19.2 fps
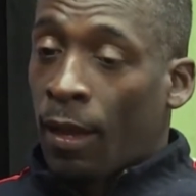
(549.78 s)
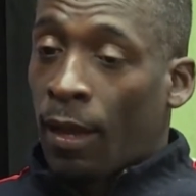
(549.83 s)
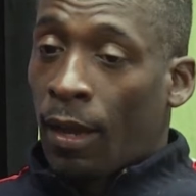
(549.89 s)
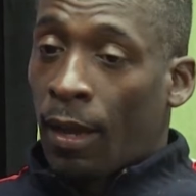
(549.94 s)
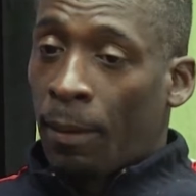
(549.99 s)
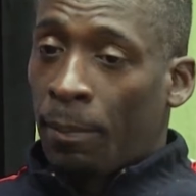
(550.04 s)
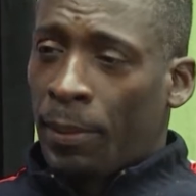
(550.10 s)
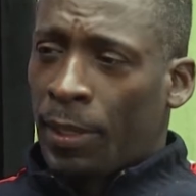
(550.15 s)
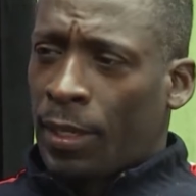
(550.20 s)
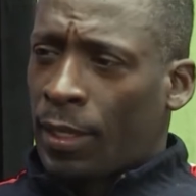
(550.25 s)

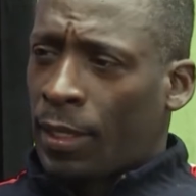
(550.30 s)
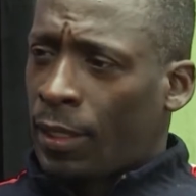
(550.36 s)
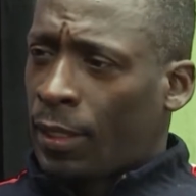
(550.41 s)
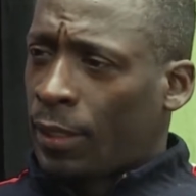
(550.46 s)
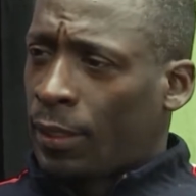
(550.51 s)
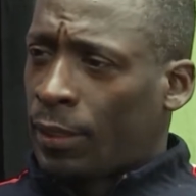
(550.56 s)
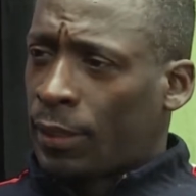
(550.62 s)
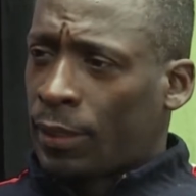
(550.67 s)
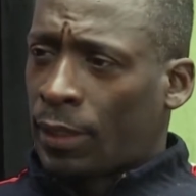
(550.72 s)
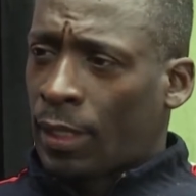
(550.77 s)

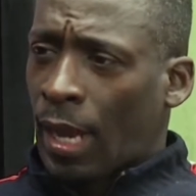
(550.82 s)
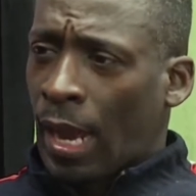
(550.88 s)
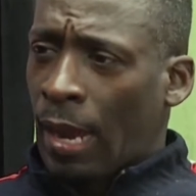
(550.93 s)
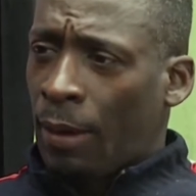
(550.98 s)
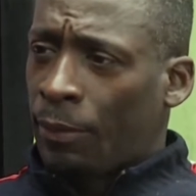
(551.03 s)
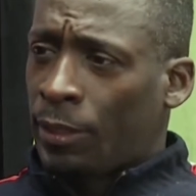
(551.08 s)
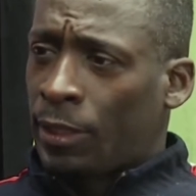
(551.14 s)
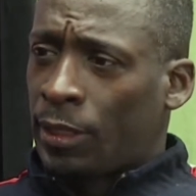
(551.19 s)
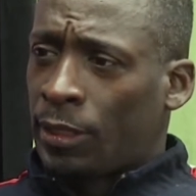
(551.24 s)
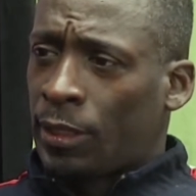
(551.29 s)
Because I
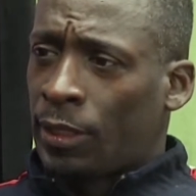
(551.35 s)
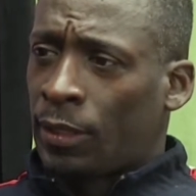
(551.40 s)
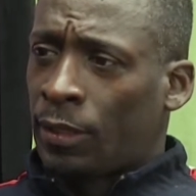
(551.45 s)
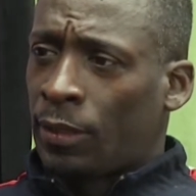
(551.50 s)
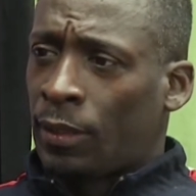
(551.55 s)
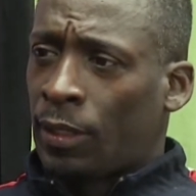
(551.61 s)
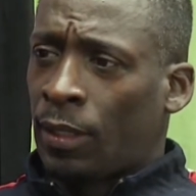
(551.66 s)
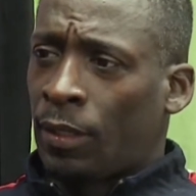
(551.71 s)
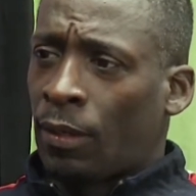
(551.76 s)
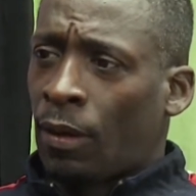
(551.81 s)
was just
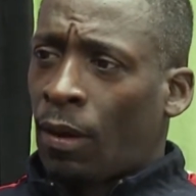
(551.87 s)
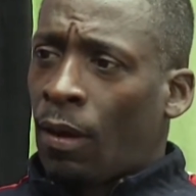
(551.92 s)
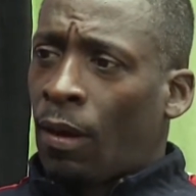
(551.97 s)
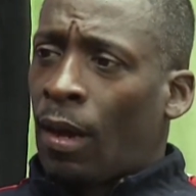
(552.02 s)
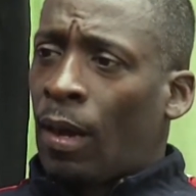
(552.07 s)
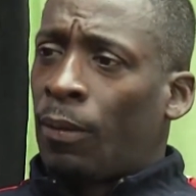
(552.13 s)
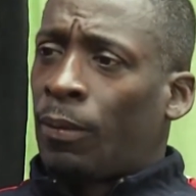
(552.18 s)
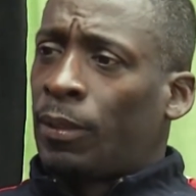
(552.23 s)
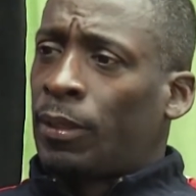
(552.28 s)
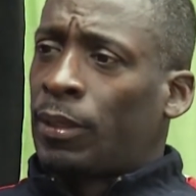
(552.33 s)
in
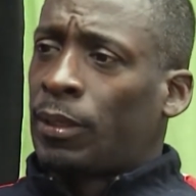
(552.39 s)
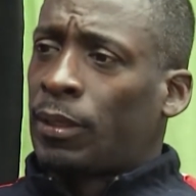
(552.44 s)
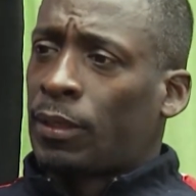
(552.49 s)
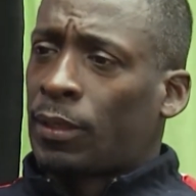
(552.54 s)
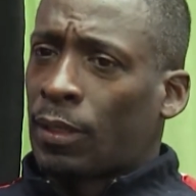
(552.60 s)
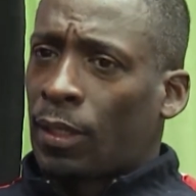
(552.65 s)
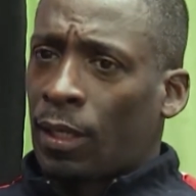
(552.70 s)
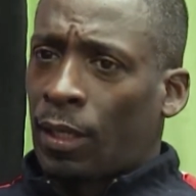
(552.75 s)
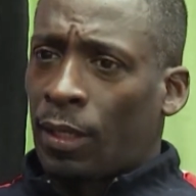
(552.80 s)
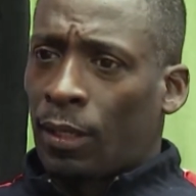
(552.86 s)
awe.
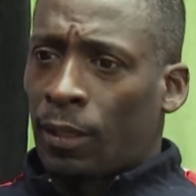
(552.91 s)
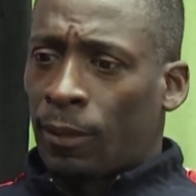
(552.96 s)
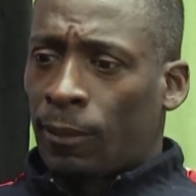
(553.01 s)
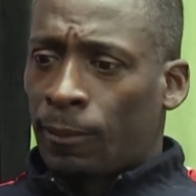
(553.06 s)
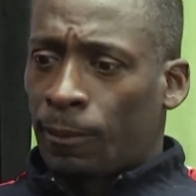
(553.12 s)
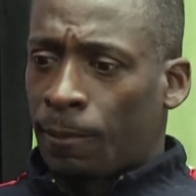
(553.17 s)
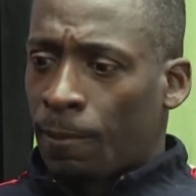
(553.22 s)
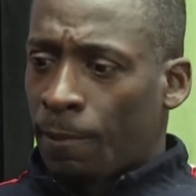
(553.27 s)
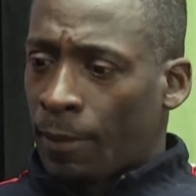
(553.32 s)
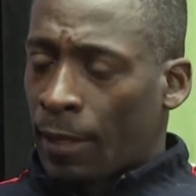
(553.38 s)

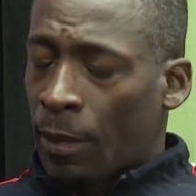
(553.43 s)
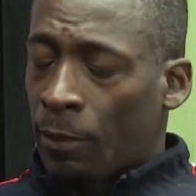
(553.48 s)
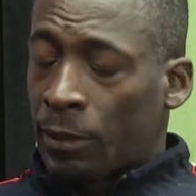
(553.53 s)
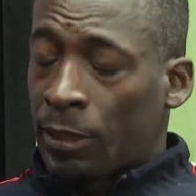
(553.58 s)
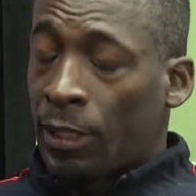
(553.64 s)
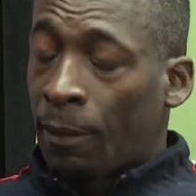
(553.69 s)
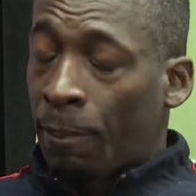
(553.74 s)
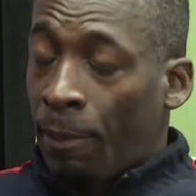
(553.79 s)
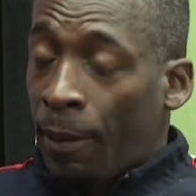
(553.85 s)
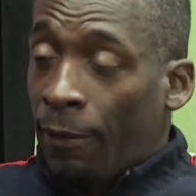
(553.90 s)
It was
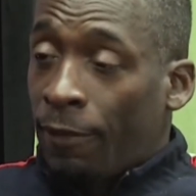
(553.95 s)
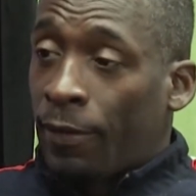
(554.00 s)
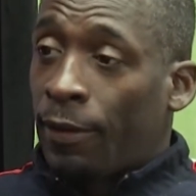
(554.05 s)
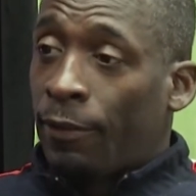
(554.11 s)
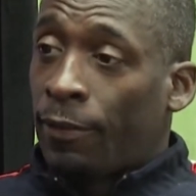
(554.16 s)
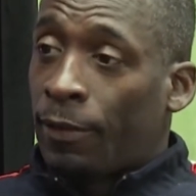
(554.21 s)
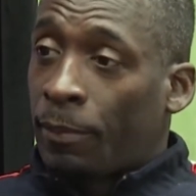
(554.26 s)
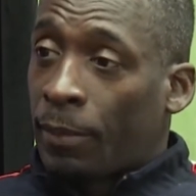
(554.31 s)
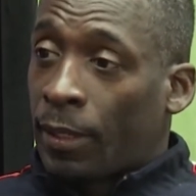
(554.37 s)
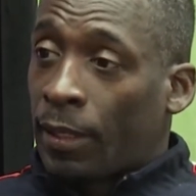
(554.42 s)
an epiphany
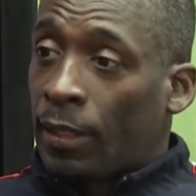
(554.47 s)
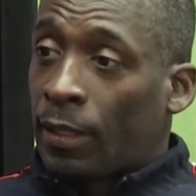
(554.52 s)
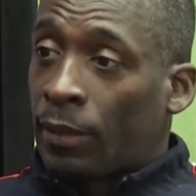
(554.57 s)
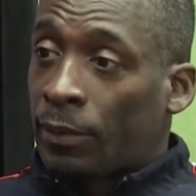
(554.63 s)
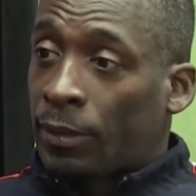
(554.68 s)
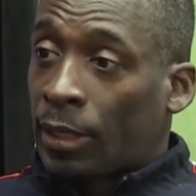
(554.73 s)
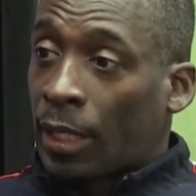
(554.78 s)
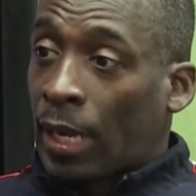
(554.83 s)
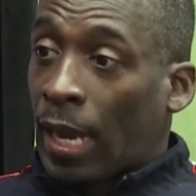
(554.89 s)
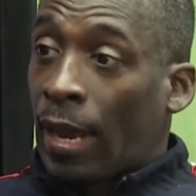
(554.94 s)
for me. It
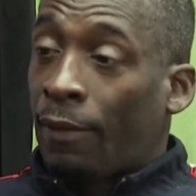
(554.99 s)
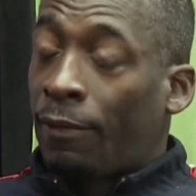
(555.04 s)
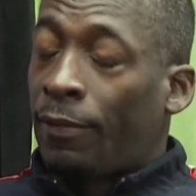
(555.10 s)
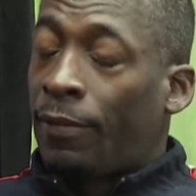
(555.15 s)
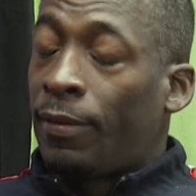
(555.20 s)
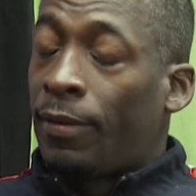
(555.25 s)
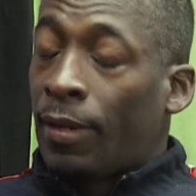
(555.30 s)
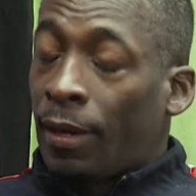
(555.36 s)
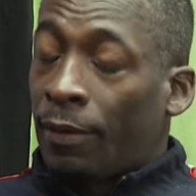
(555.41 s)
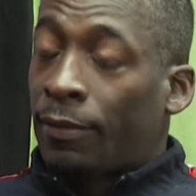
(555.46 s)
was like I've
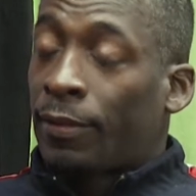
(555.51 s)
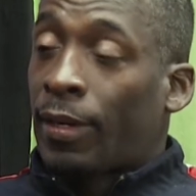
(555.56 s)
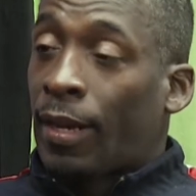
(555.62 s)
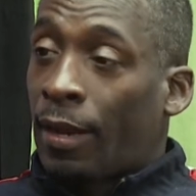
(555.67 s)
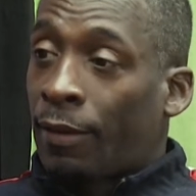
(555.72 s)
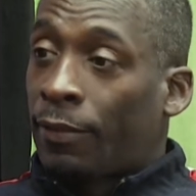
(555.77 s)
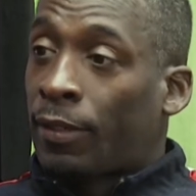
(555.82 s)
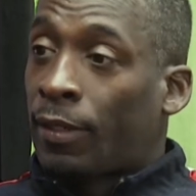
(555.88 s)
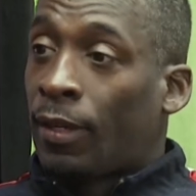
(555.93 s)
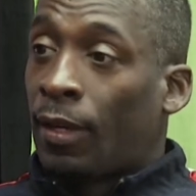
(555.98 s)
never
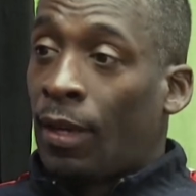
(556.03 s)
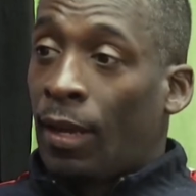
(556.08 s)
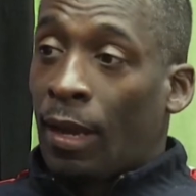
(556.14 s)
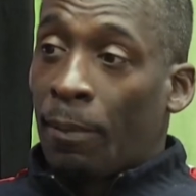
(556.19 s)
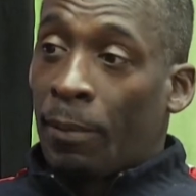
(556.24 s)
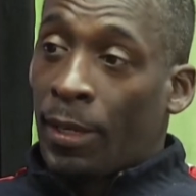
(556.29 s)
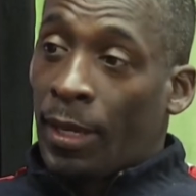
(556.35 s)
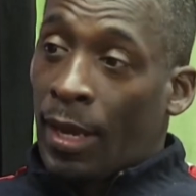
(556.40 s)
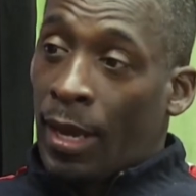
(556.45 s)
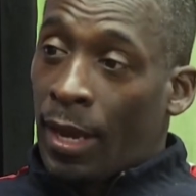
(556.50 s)
ever. I
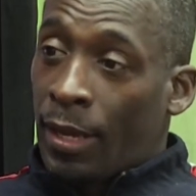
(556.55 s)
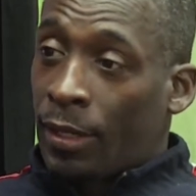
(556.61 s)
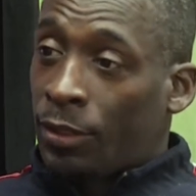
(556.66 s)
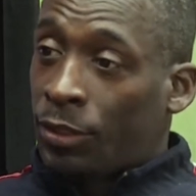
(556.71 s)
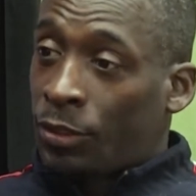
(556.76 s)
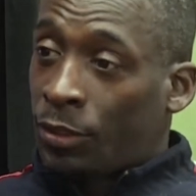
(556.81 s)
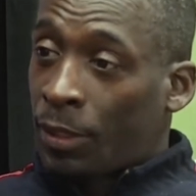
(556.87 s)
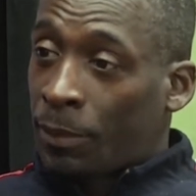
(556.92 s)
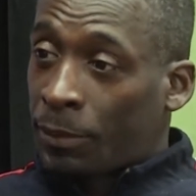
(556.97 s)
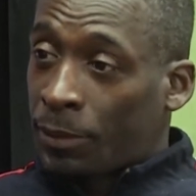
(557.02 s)
mean, they had a
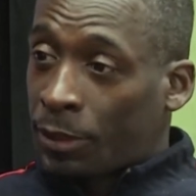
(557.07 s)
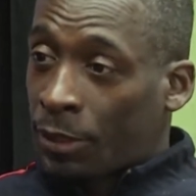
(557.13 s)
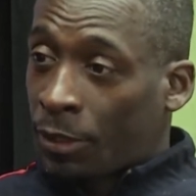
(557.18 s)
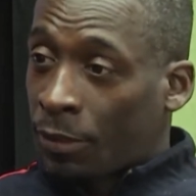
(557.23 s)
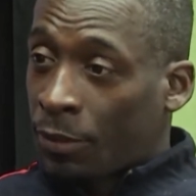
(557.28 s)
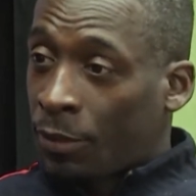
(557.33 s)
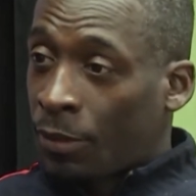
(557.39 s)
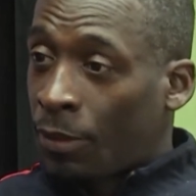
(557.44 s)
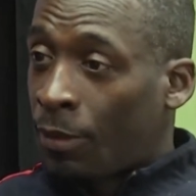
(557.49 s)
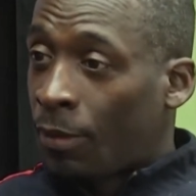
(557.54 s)
drum
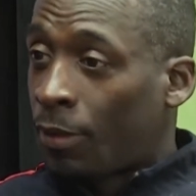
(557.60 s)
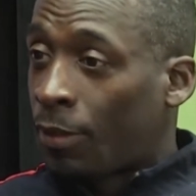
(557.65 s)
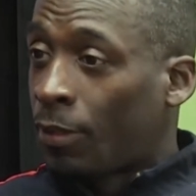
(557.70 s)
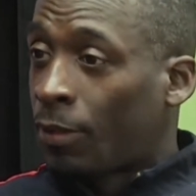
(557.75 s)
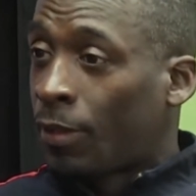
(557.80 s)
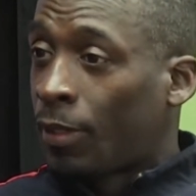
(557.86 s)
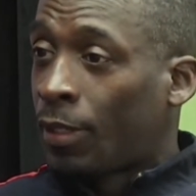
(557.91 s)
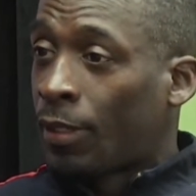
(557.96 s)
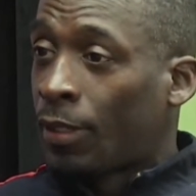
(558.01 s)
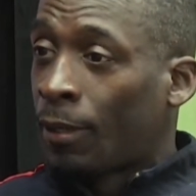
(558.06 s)
circle going
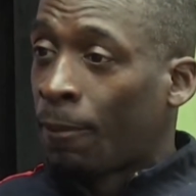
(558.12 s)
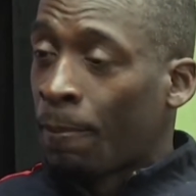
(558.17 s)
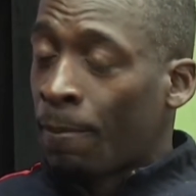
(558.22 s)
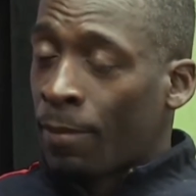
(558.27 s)
on.